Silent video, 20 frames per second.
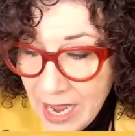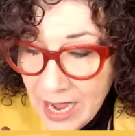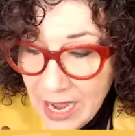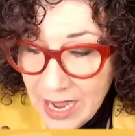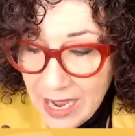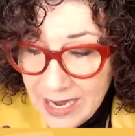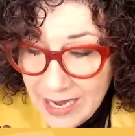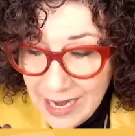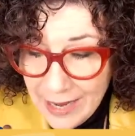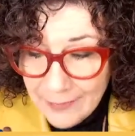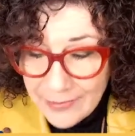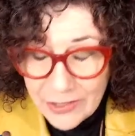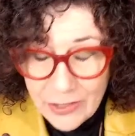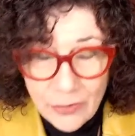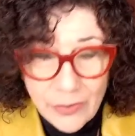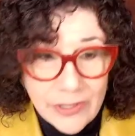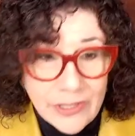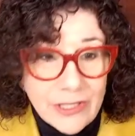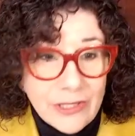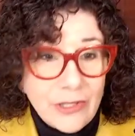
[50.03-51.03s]
I happened to go
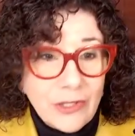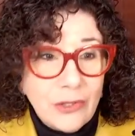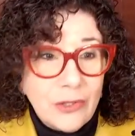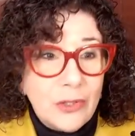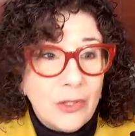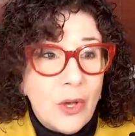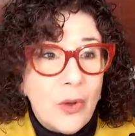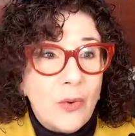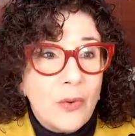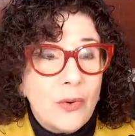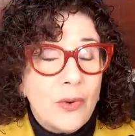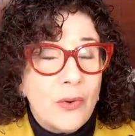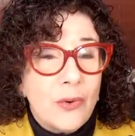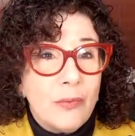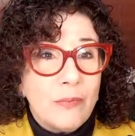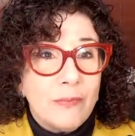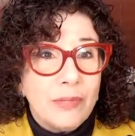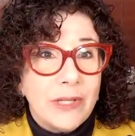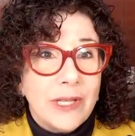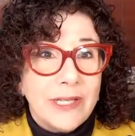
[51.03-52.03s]
into the local
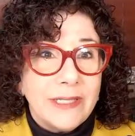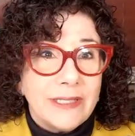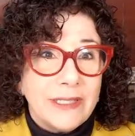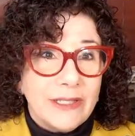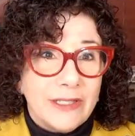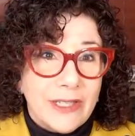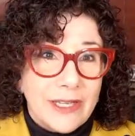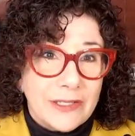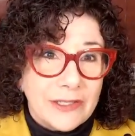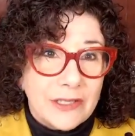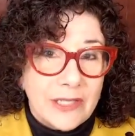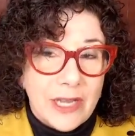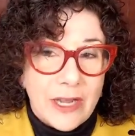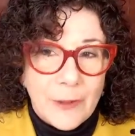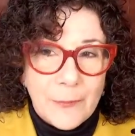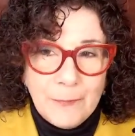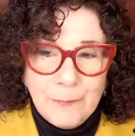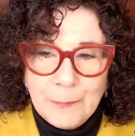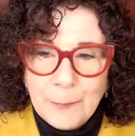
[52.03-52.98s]
place in the next town.